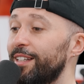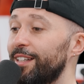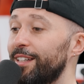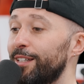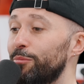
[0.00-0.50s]

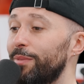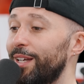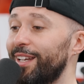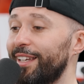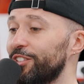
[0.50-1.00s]
Um,
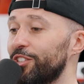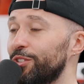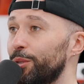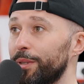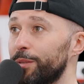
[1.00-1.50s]
it's just
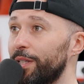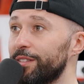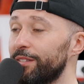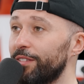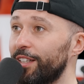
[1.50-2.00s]
too
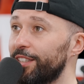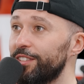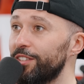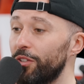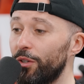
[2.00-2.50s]
expensive. I
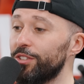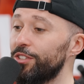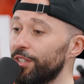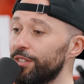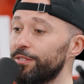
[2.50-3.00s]
could not
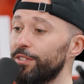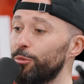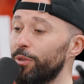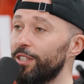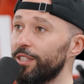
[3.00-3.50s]
justify
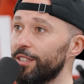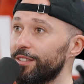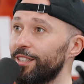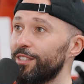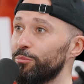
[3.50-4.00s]
buying it
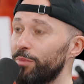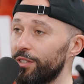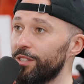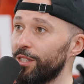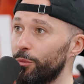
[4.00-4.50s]
as
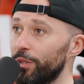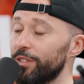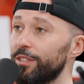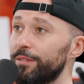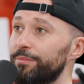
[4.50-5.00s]
much as I
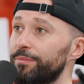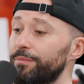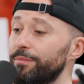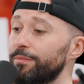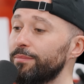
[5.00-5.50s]
want it,
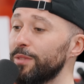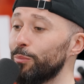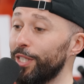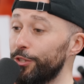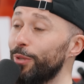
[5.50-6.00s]

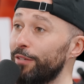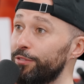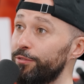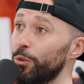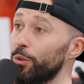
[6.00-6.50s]
but I do have a
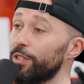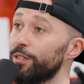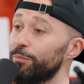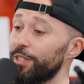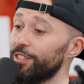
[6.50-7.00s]
fork
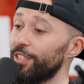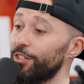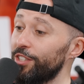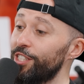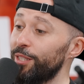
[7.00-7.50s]
because I
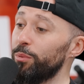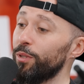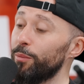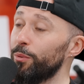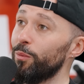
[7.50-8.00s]
got it cheap
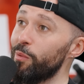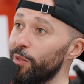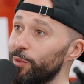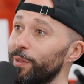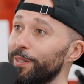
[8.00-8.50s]
when I bought my
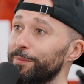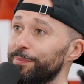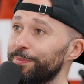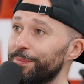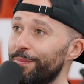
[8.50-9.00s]
Moss bike.
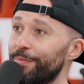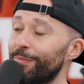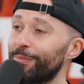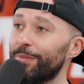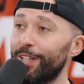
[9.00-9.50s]

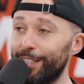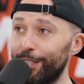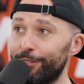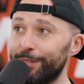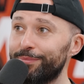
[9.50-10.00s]
I
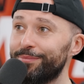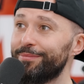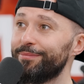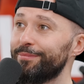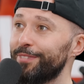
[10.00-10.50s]
love it.
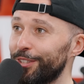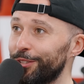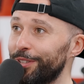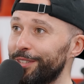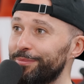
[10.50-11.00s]
It looks
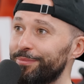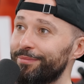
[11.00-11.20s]
great.